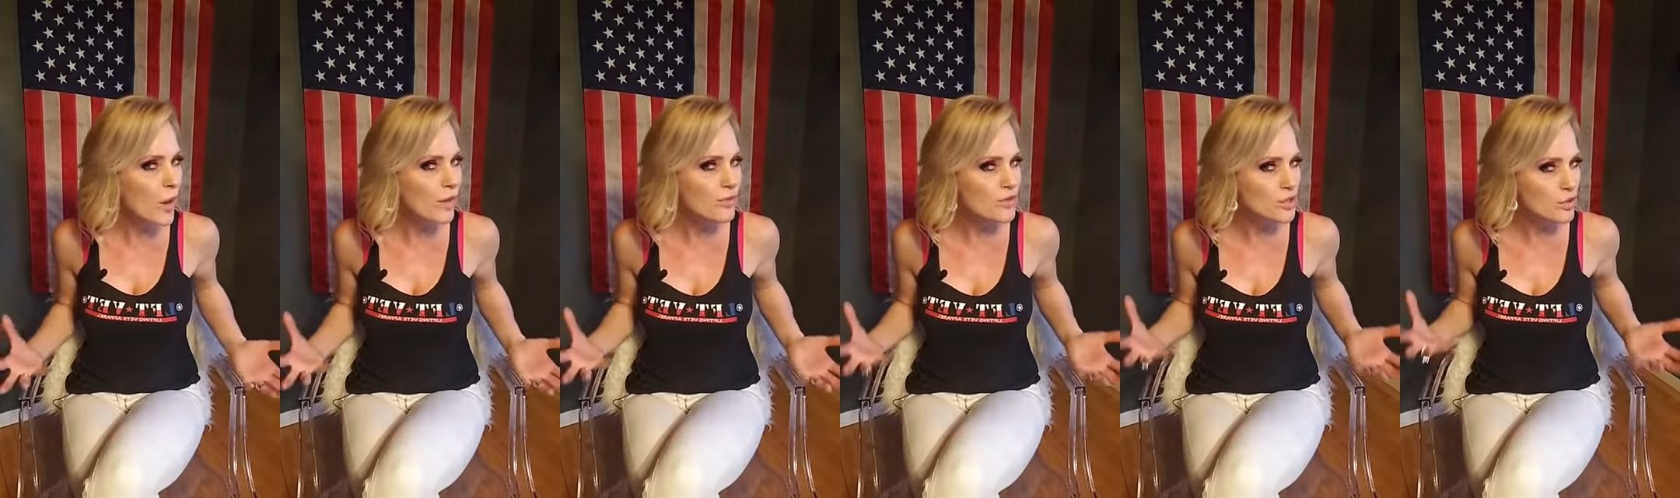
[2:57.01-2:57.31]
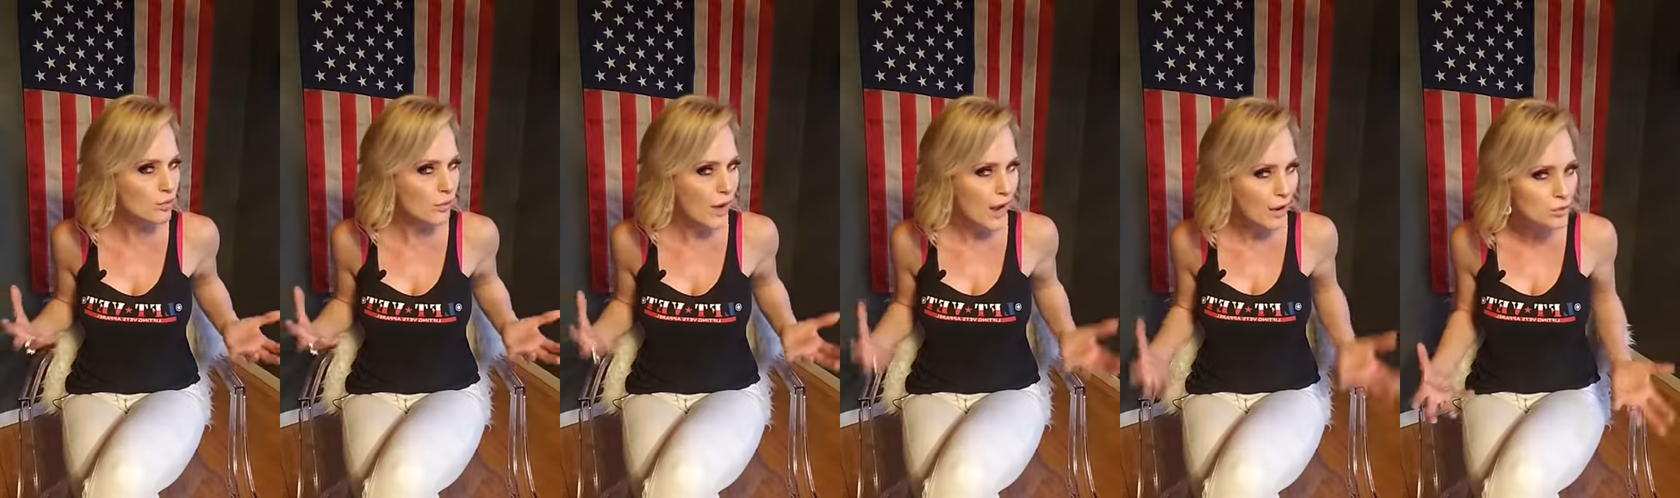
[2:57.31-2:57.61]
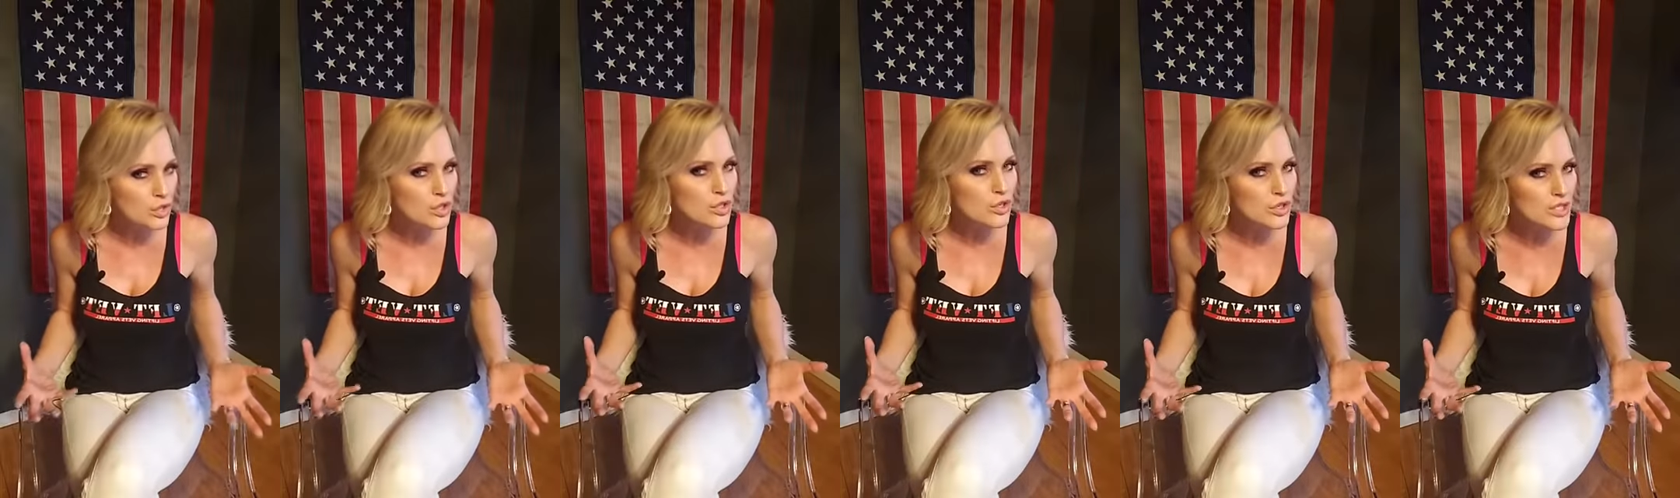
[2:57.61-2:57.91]
have
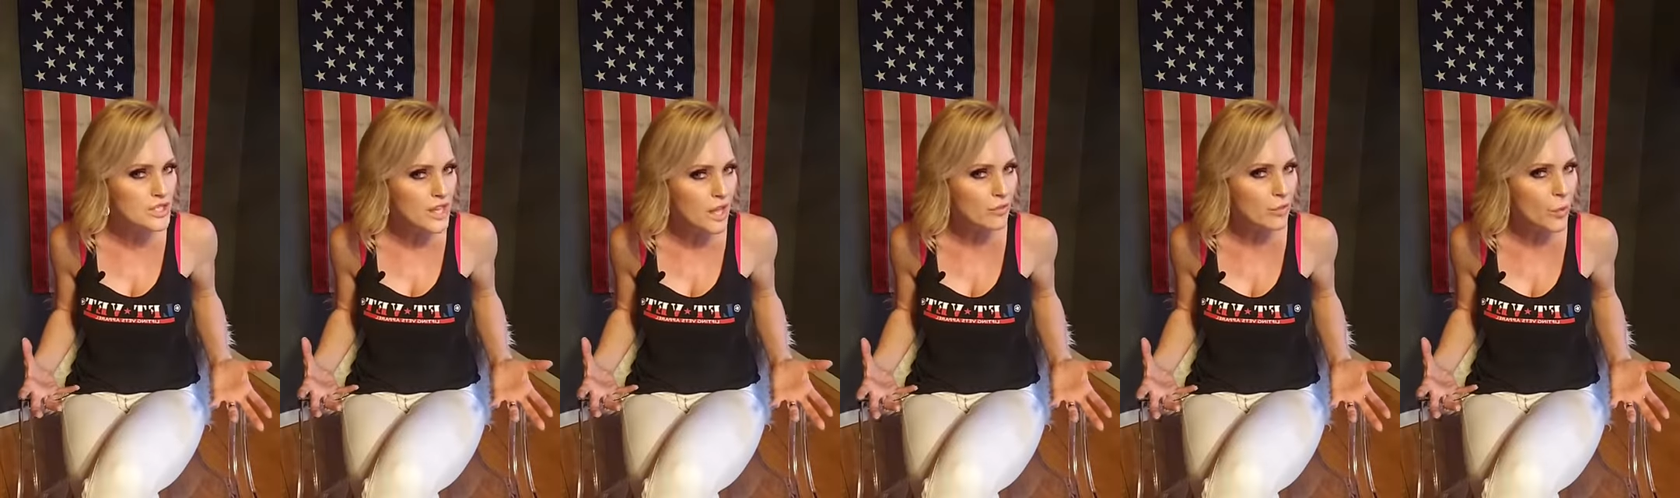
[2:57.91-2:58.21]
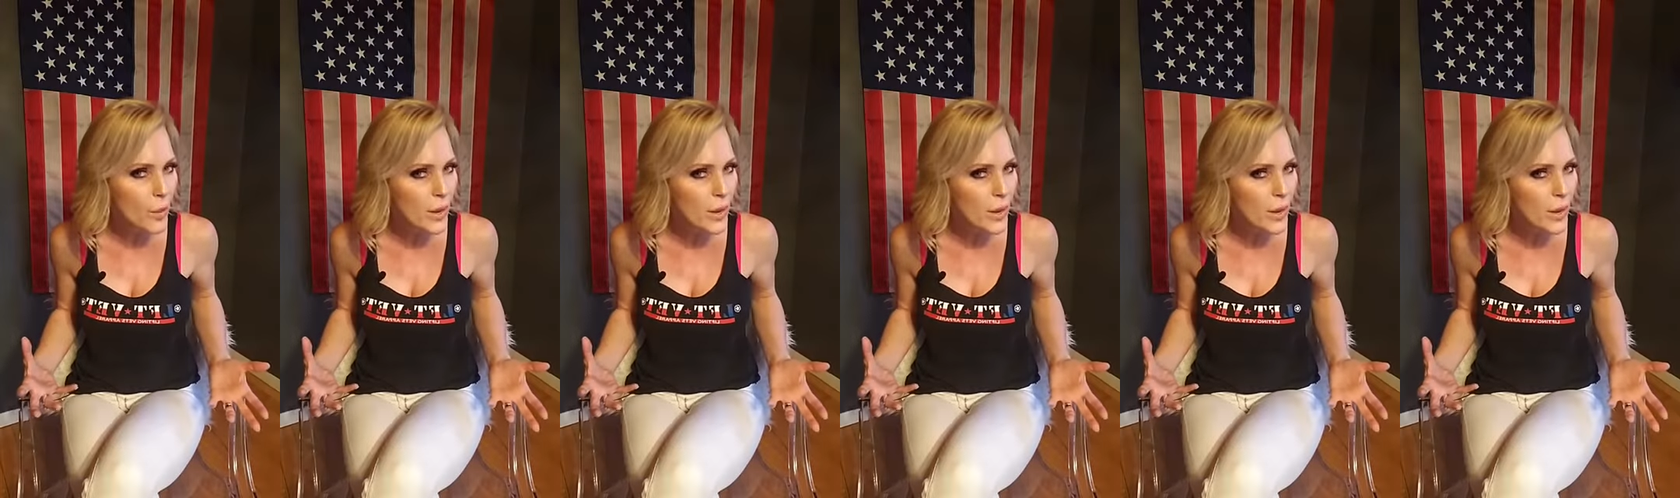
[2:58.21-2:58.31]
surrounded yourself